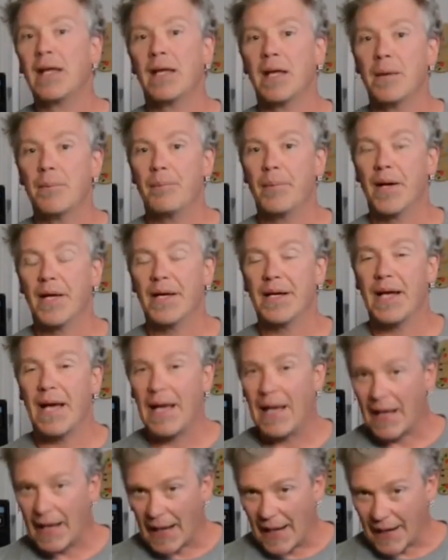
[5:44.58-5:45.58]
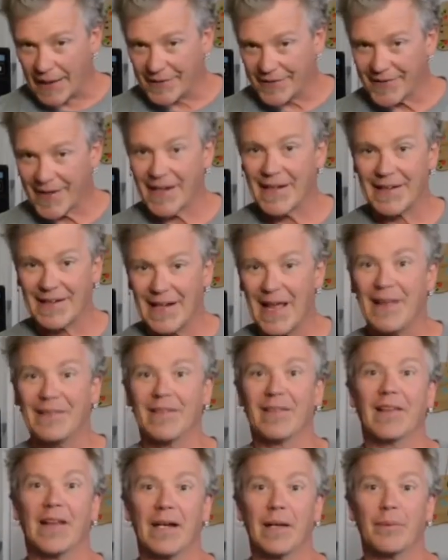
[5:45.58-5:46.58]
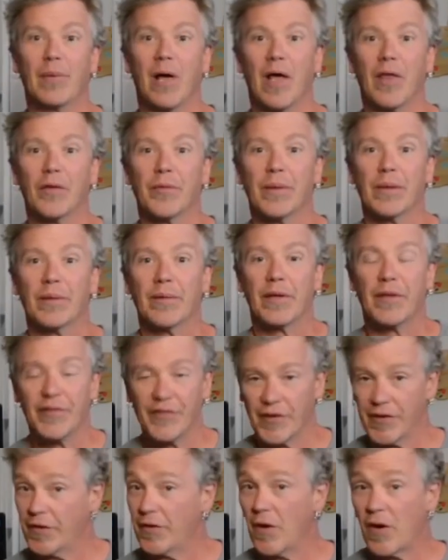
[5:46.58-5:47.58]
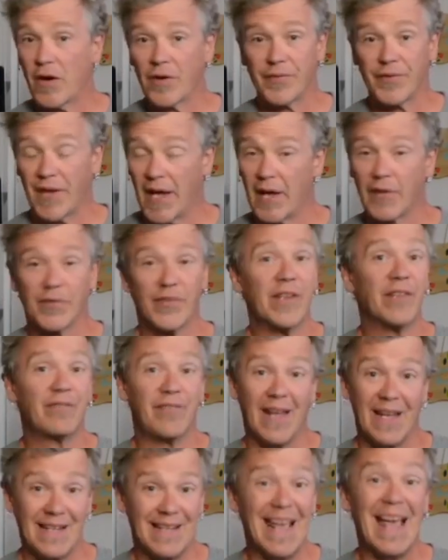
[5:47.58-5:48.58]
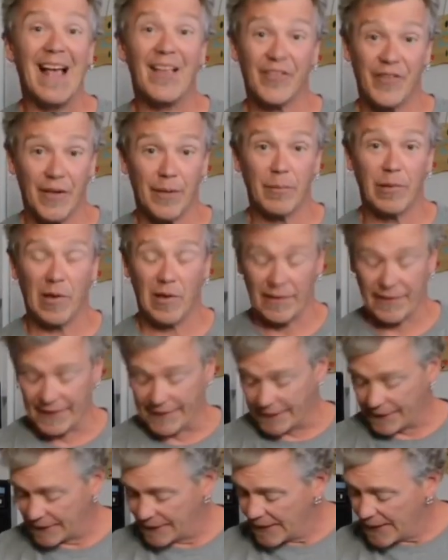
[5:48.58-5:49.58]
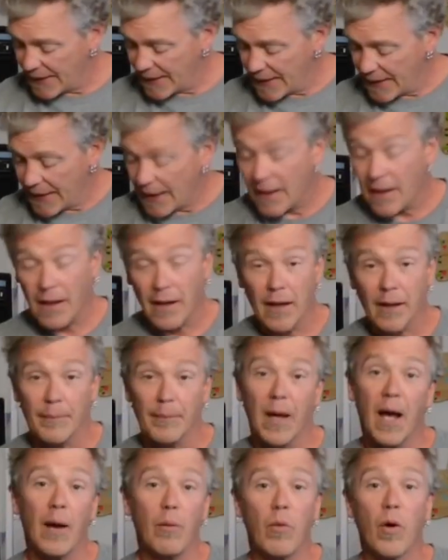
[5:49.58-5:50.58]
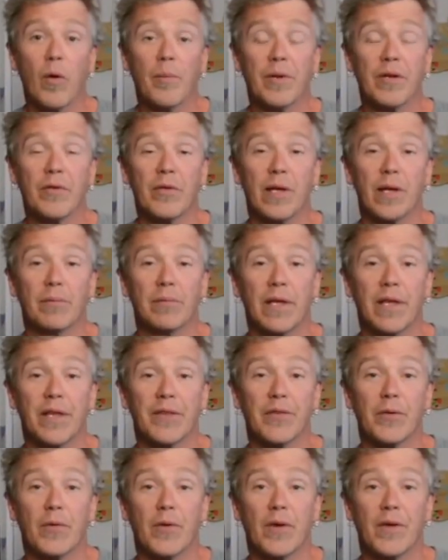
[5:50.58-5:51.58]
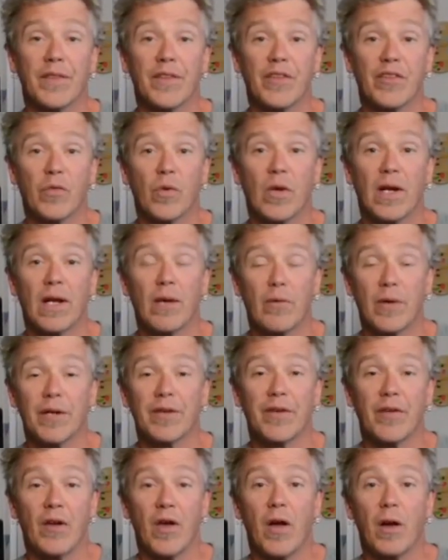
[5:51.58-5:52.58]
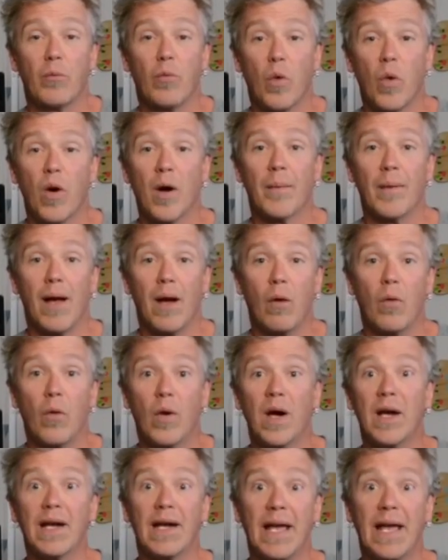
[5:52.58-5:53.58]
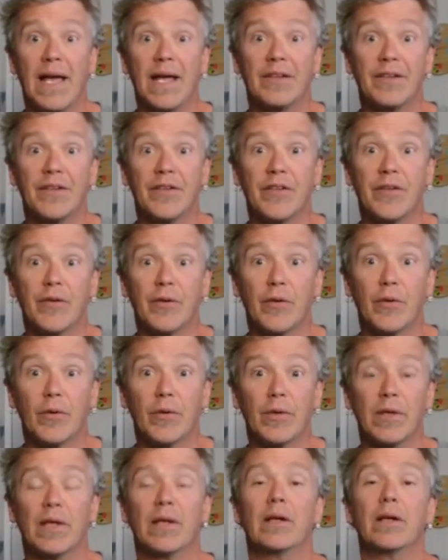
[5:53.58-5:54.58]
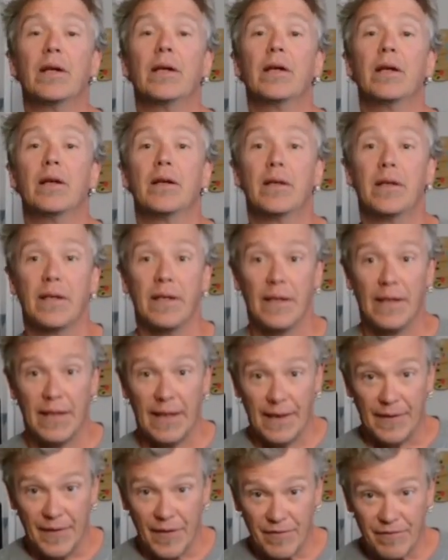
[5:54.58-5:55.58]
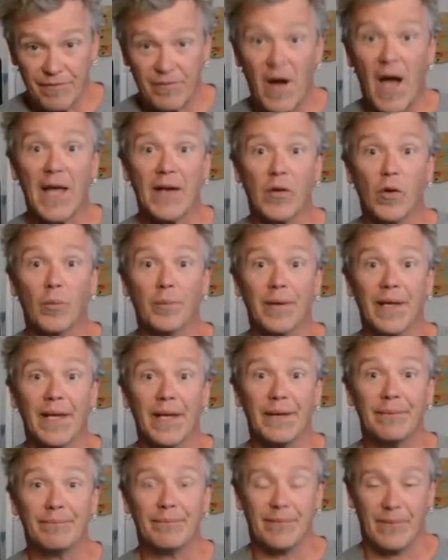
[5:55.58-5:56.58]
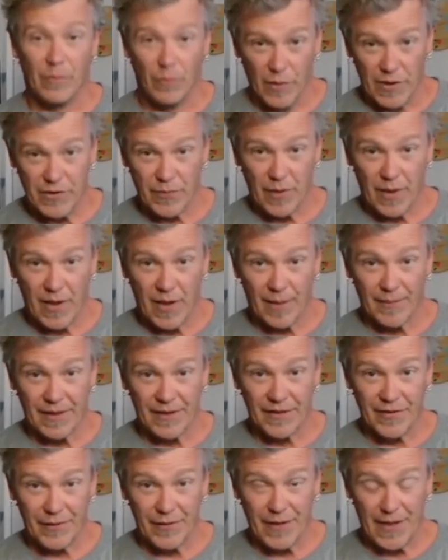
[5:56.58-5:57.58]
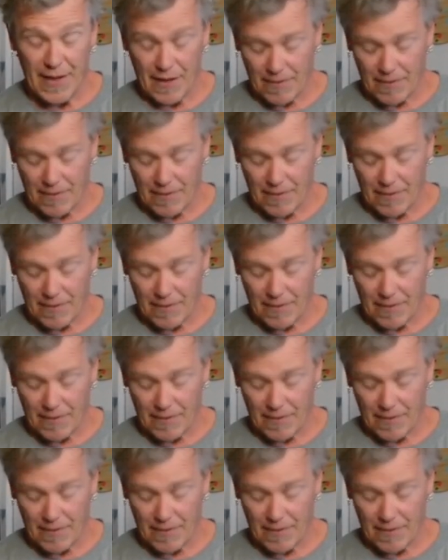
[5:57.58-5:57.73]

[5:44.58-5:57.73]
But I decided not to let it bother me because the guitar sounds fantastic plugged in. I won't be doing a playthrough on this one. I wanted to talk more about what I had to do in the final bit, which we're coming to now.